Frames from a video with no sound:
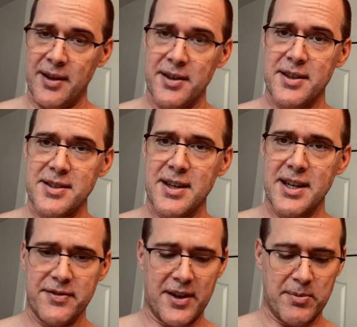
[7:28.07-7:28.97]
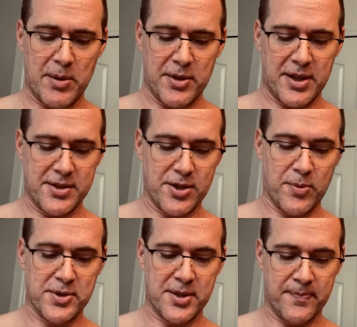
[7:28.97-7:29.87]
it's a nice fond memory of those
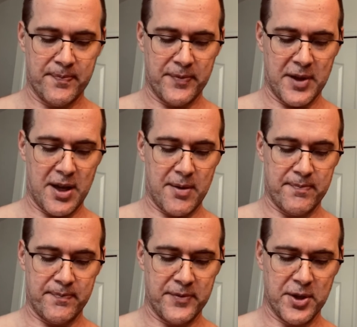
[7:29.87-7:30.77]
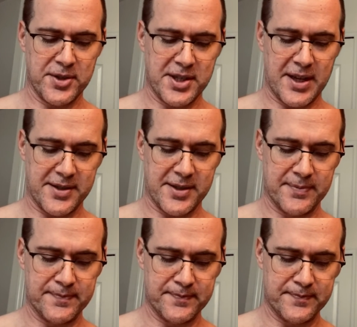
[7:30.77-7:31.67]
soaps, um, those scents.
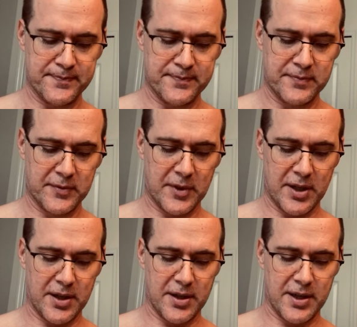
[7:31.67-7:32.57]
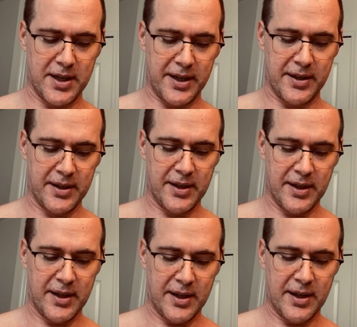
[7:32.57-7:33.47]
All right,
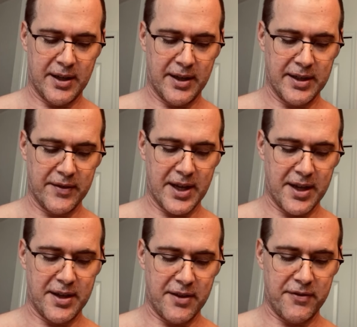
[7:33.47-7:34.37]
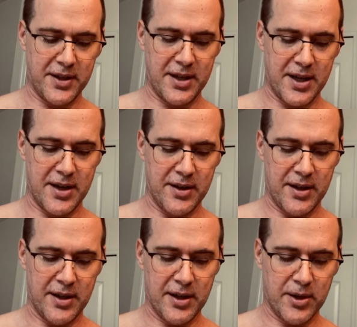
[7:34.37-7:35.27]
I think I've got enough in there.
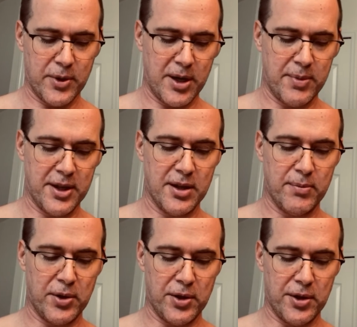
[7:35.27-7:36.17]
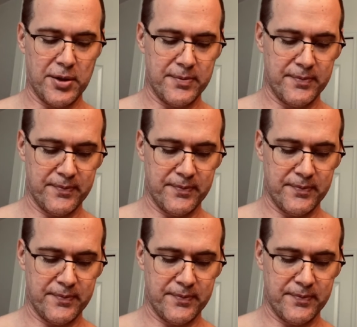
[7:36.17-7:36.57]
Quite a bit in the bowl,